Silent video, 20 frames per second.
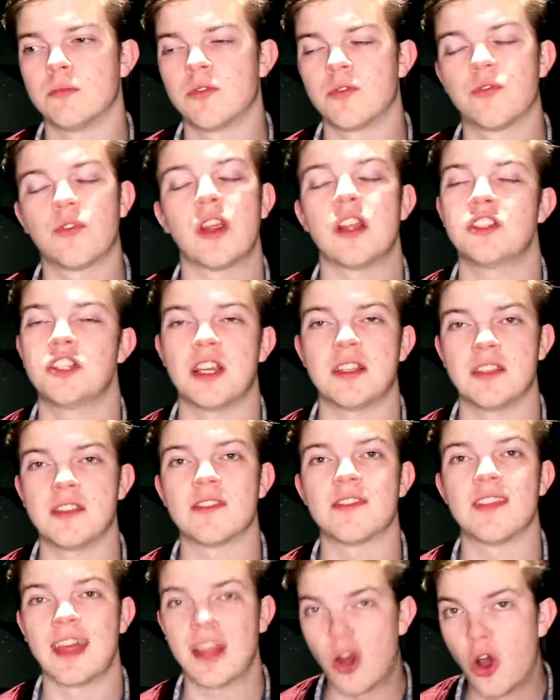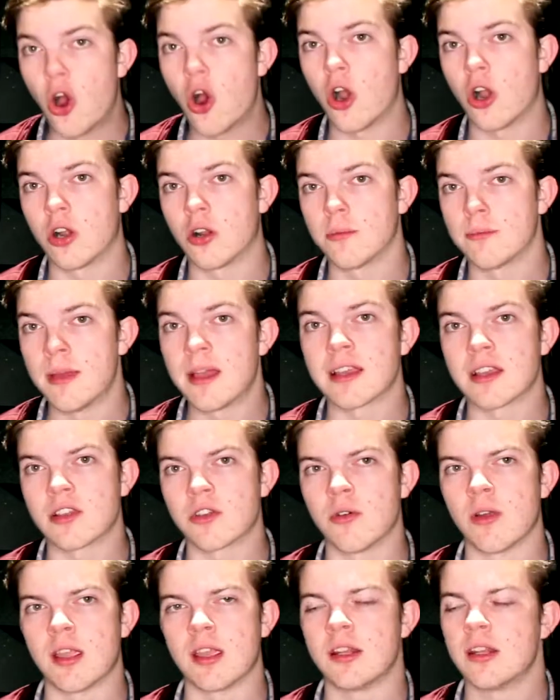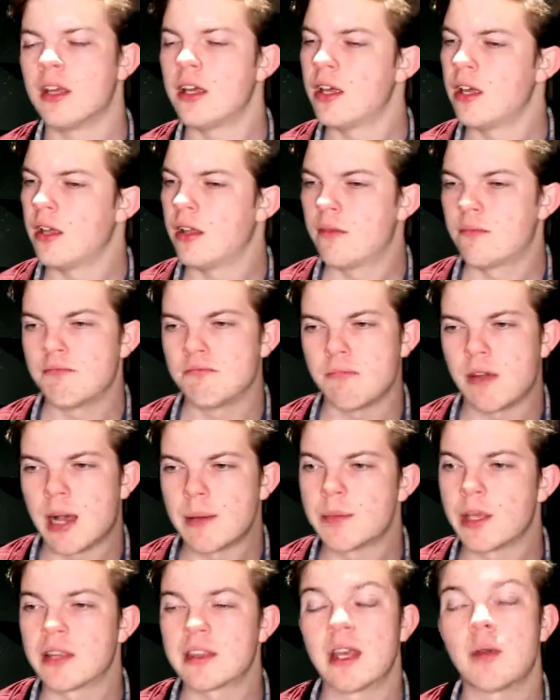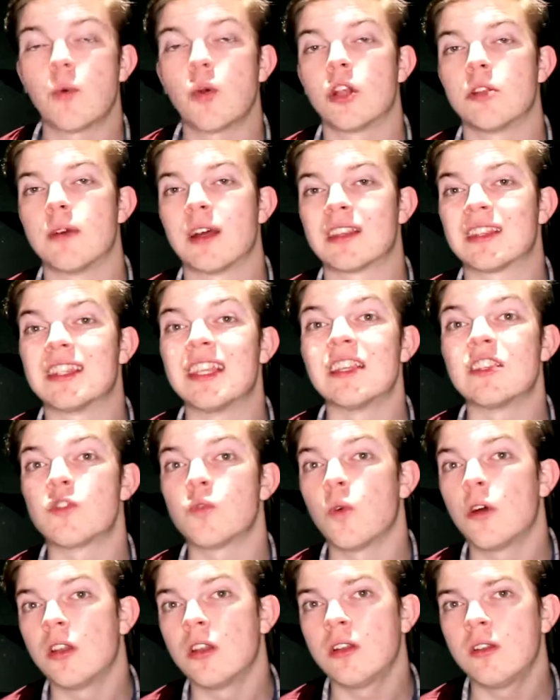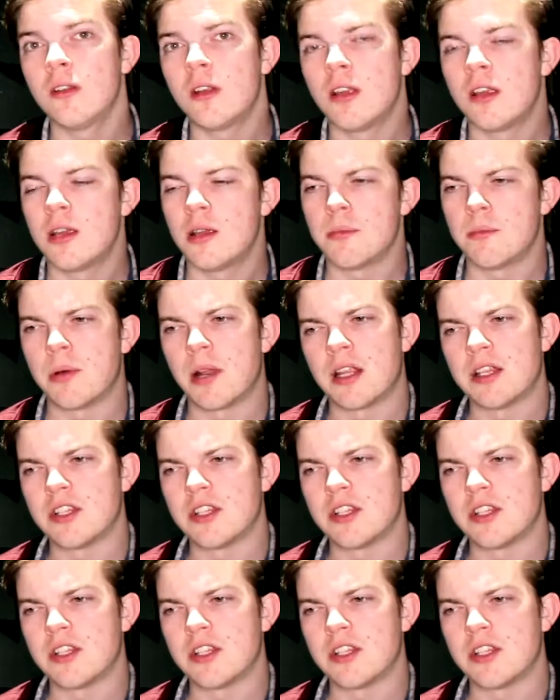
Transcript: franchises that are mega great. I'm not that worried about this one, but I